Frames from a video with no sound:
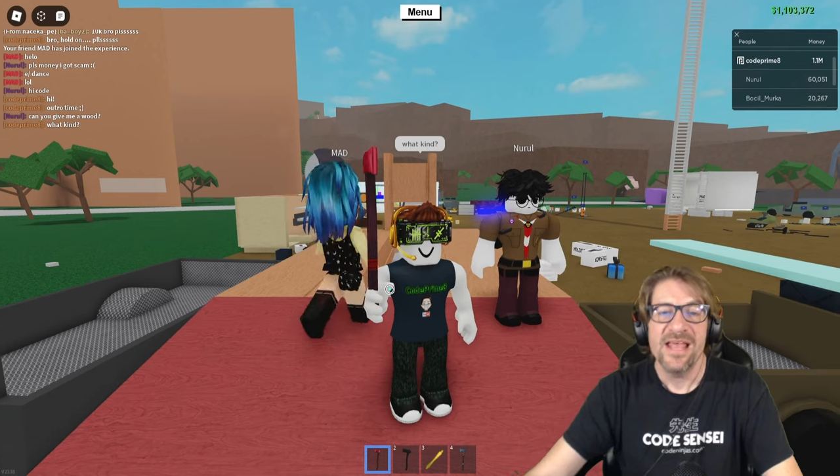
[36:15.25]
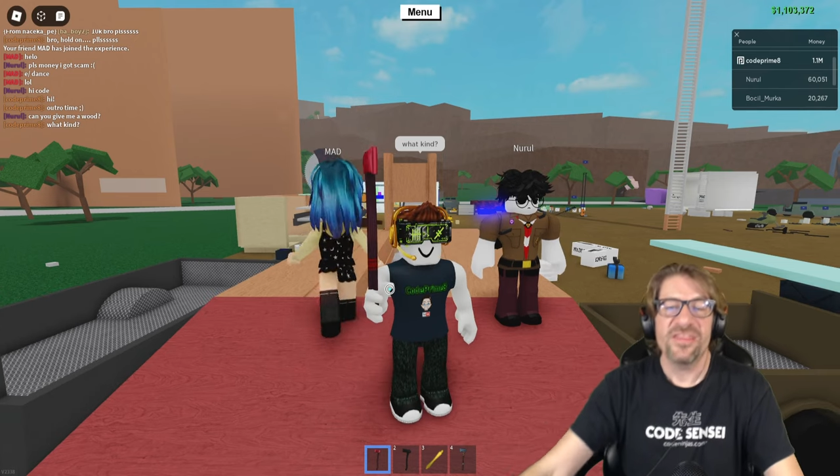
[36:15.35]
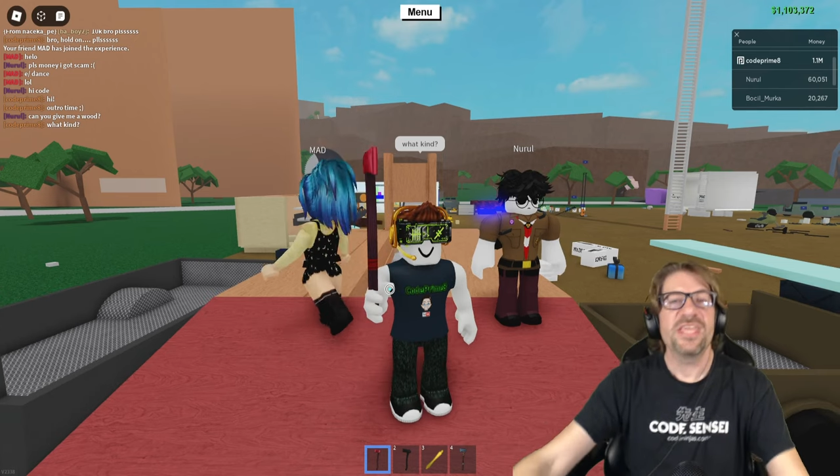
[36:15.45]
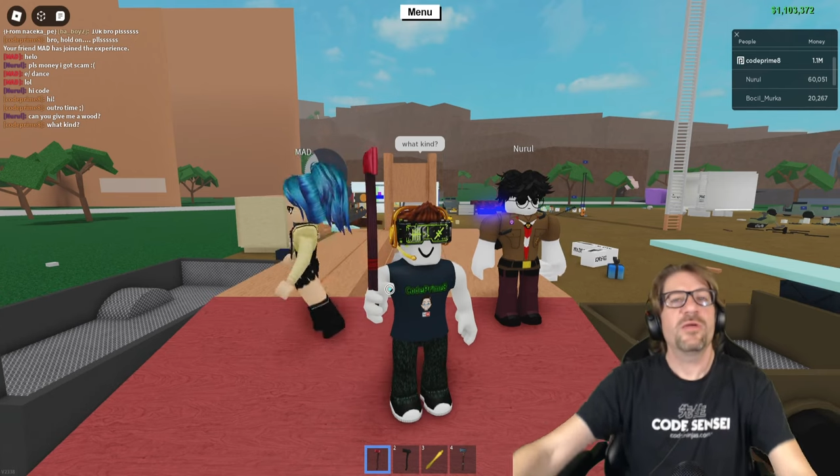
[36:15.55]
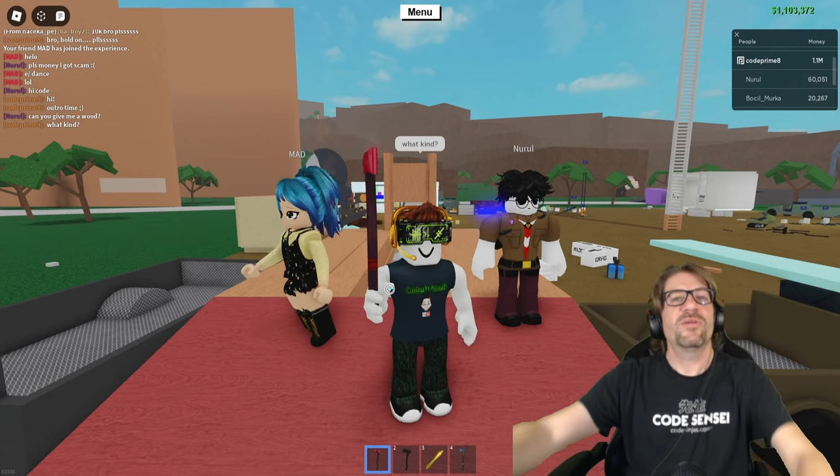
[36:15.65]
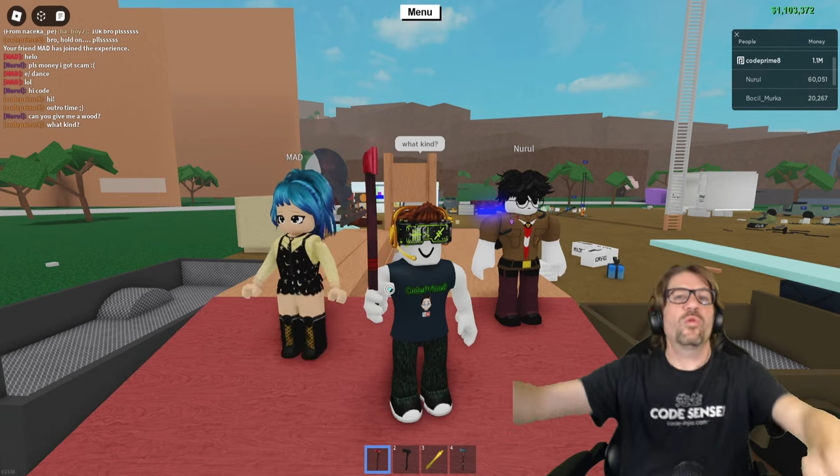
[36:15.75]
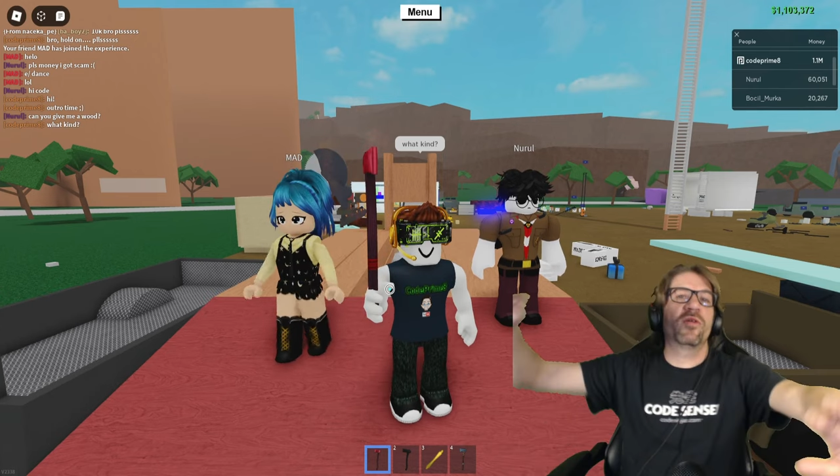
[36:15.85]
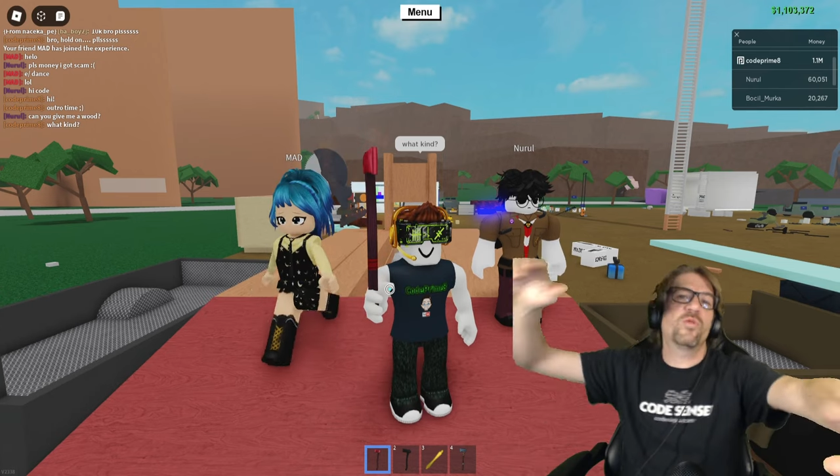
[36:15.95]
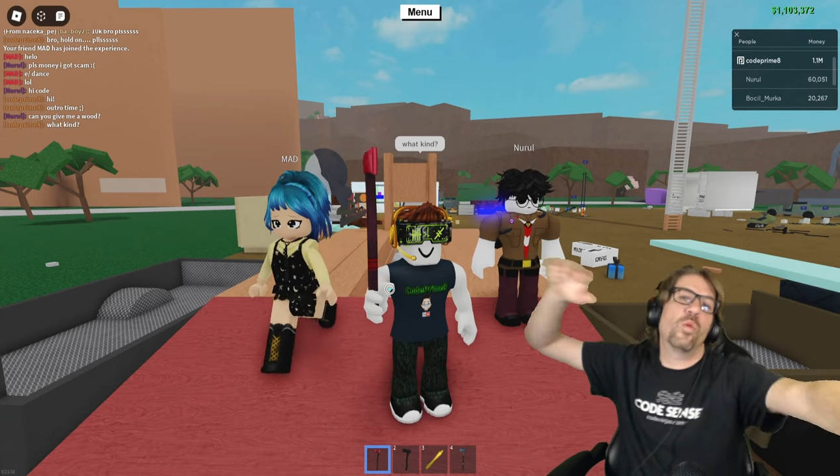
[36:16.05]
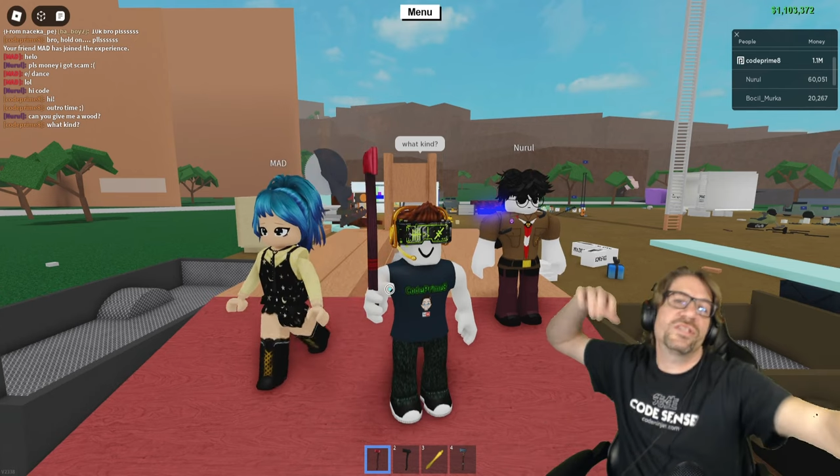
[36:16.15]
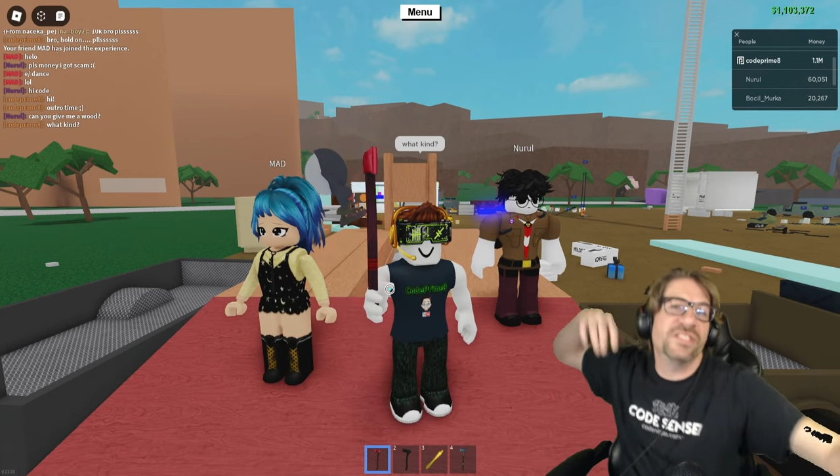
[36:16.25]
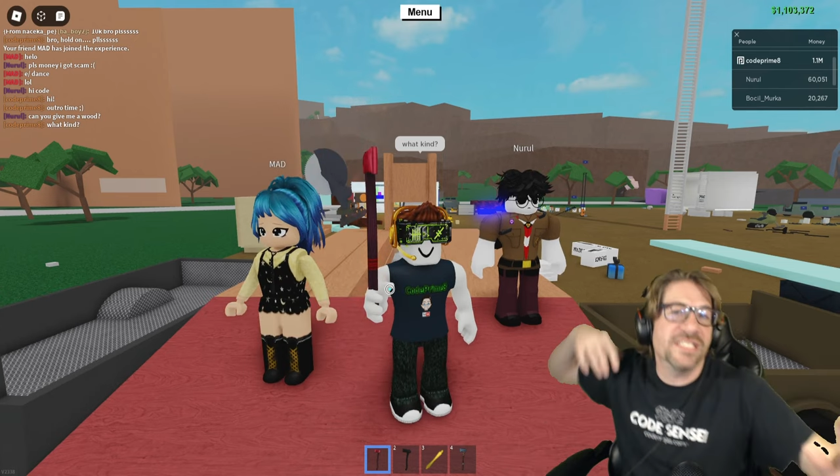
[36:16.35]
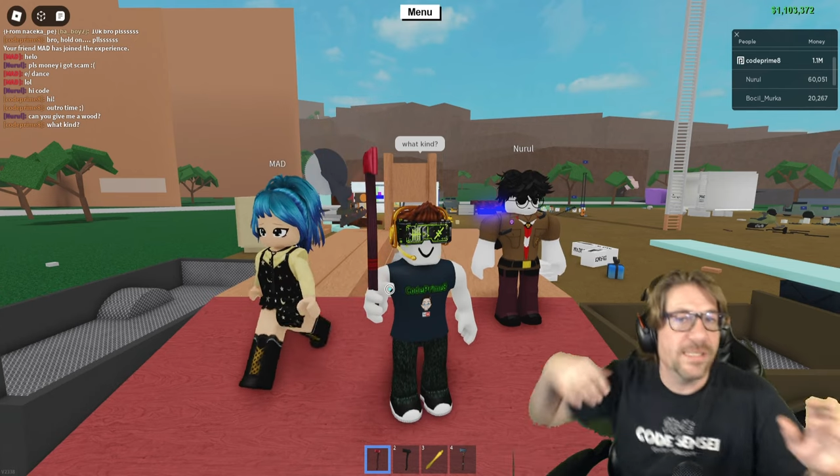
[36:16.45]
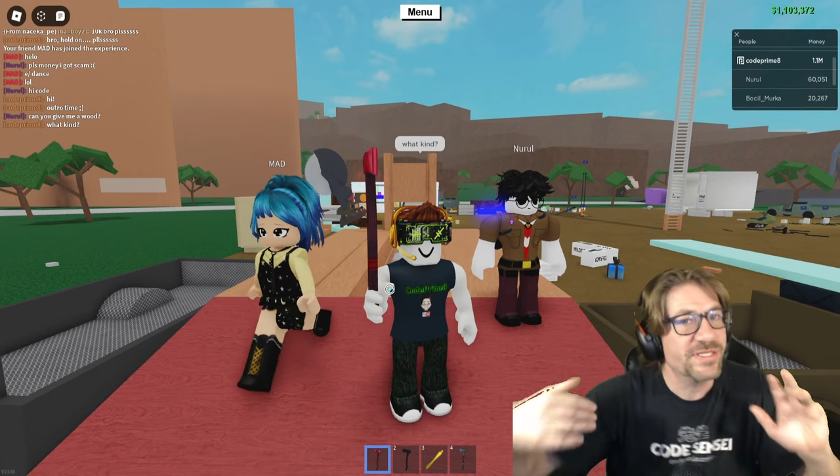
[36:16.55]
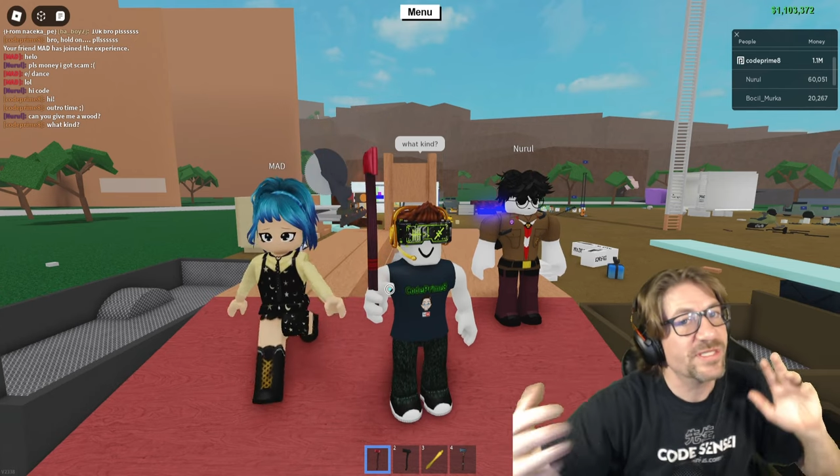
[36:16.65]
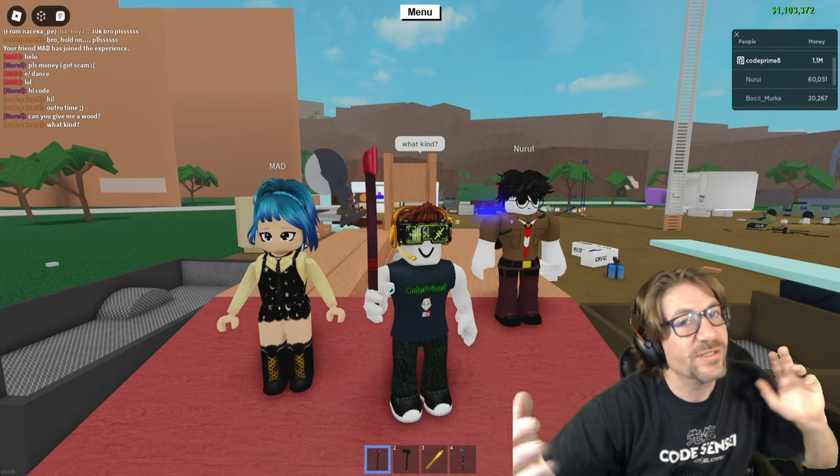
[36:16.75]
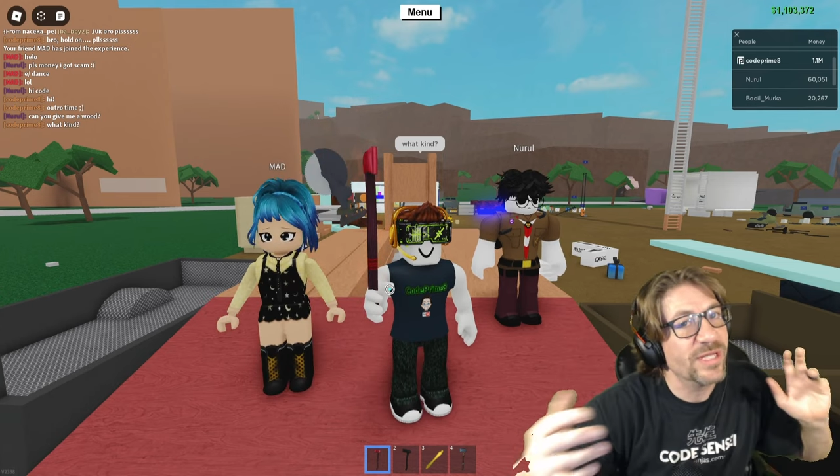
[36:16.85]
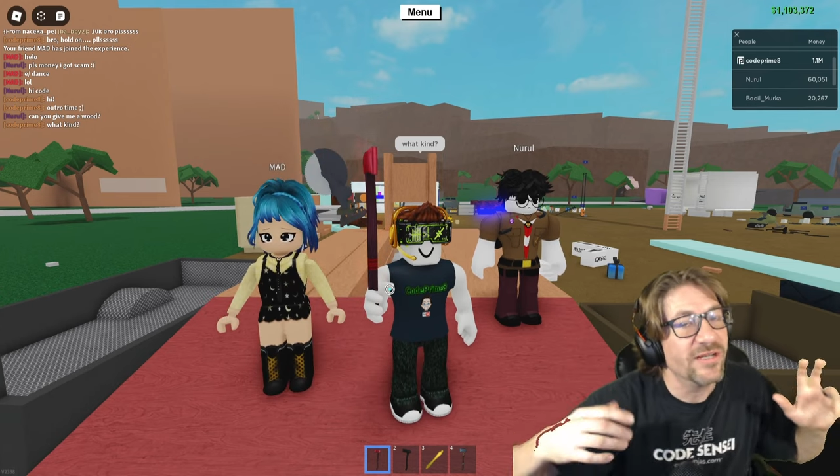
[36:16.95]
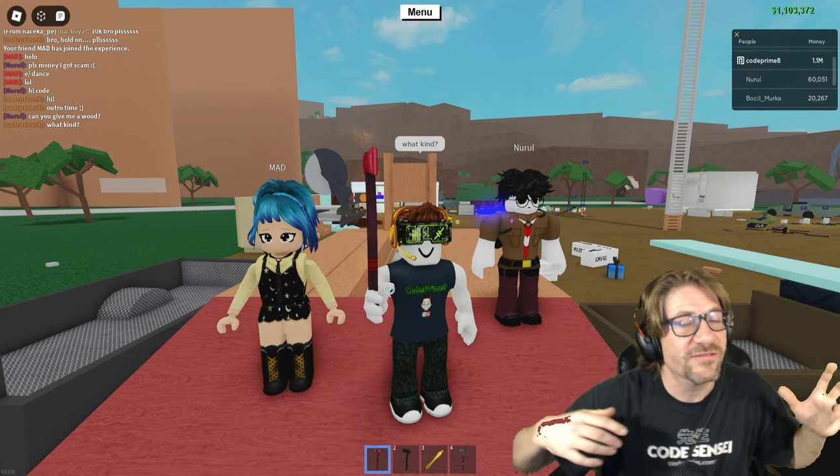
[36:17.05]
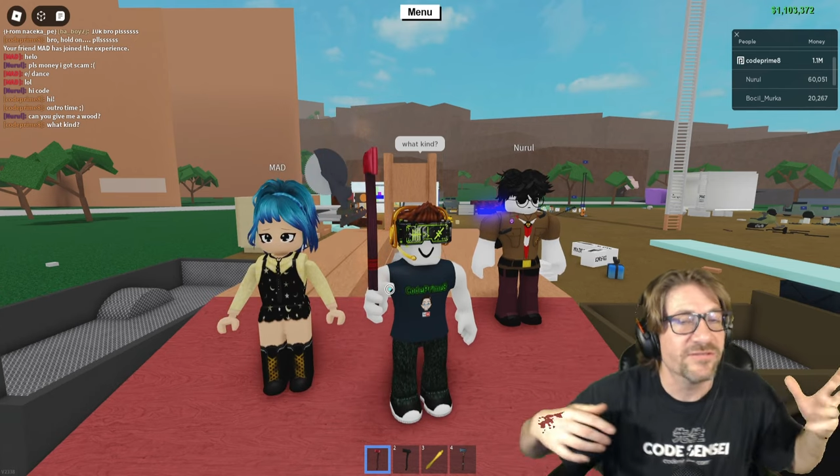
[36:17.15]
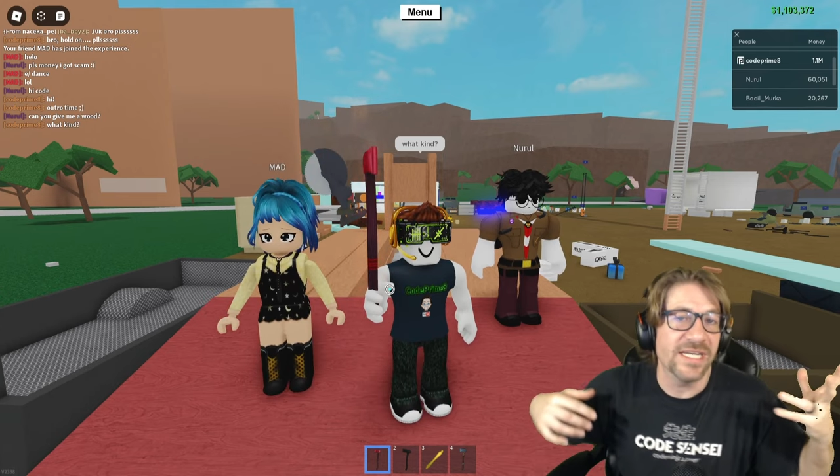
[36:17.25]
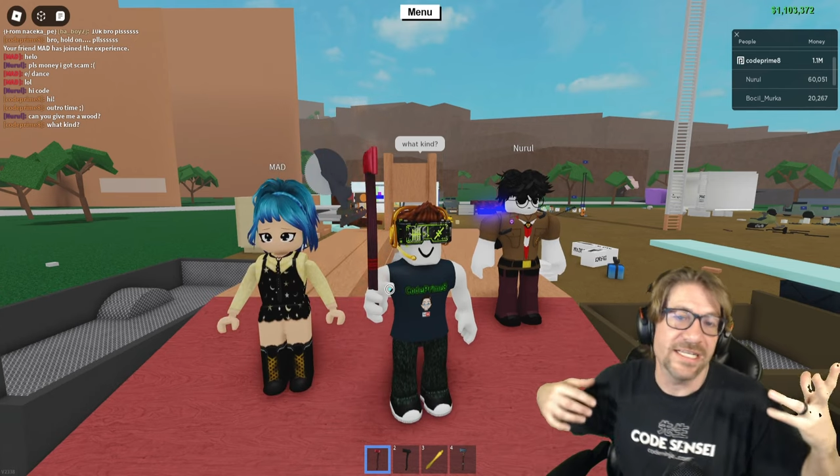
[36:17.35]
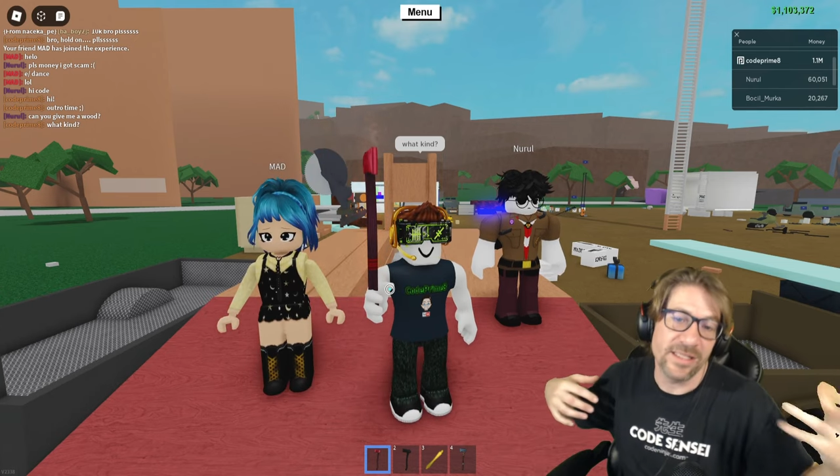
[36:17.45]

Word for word: Thank you everyone for watching this episode of uh,